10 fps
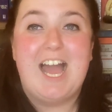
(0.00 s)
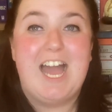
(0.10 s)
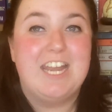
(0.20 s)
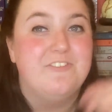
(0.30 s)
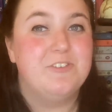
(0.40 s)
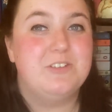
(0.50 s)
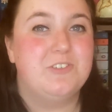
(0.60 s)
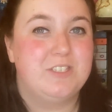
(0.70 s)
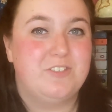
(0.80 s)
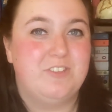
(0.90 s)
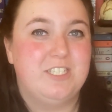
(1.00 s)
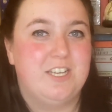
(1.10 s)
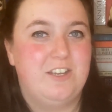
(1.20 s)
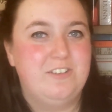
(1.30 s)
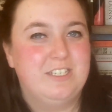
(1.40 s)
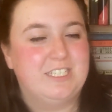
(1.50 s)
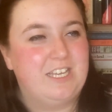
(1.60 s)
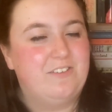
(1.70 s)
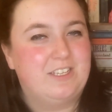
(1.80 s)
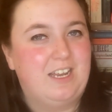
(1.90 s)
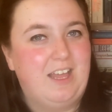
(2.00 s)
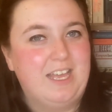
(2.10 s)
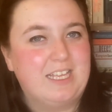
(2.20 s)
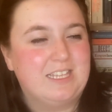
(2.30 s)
And if you enjoyed this video, give it a like.